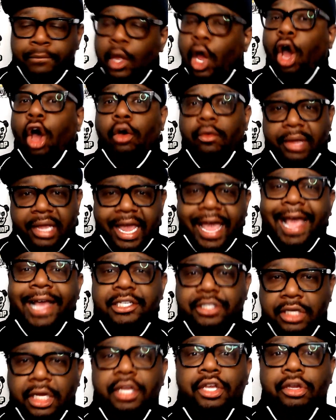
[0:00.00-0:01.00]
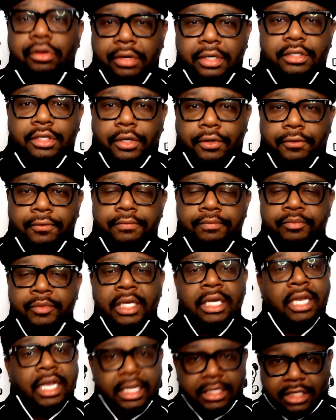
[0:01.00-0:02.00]
All we asking you to do
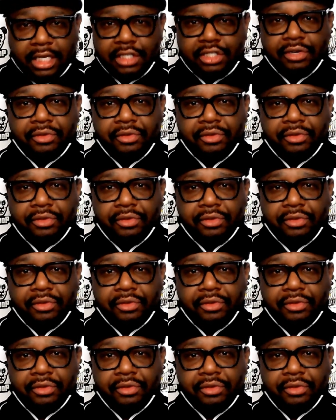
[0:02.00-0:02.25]
is get